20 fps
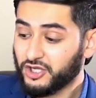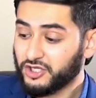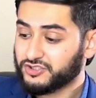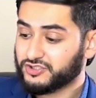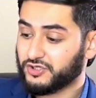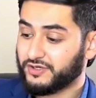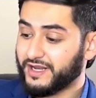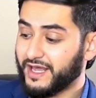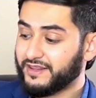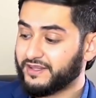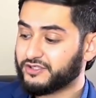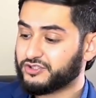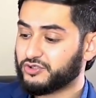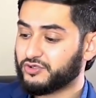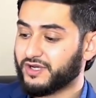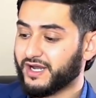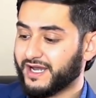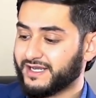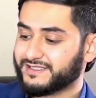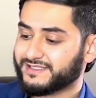So now that you
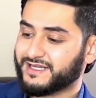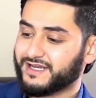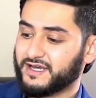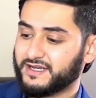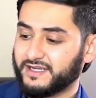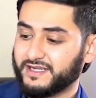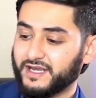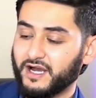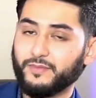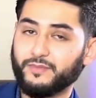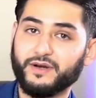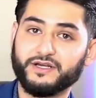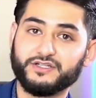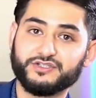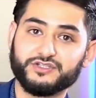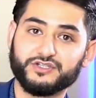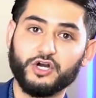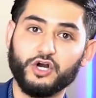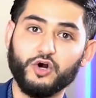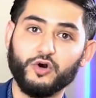guys kind of got my
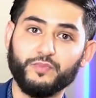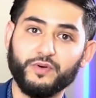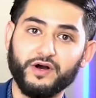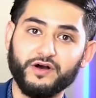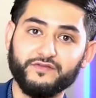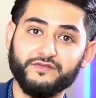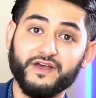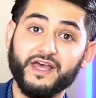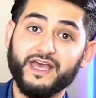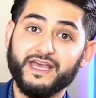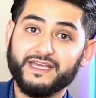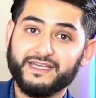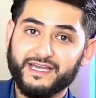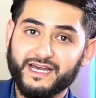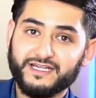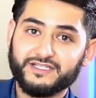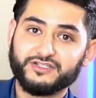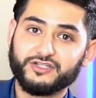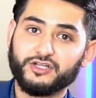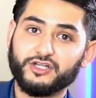scope of,
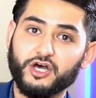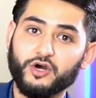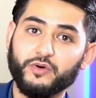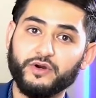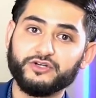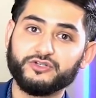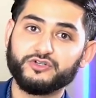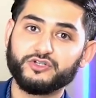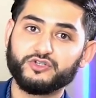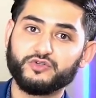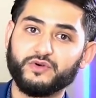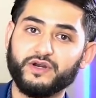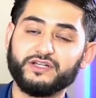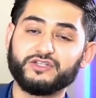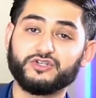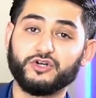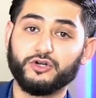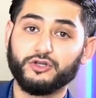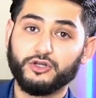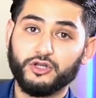yes, the low interest
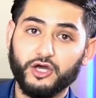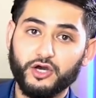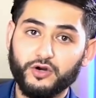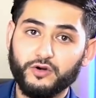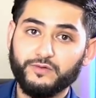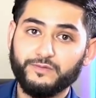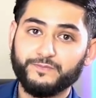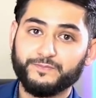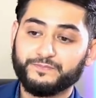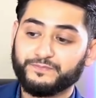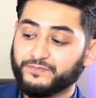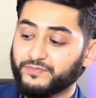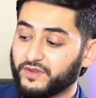rates are low,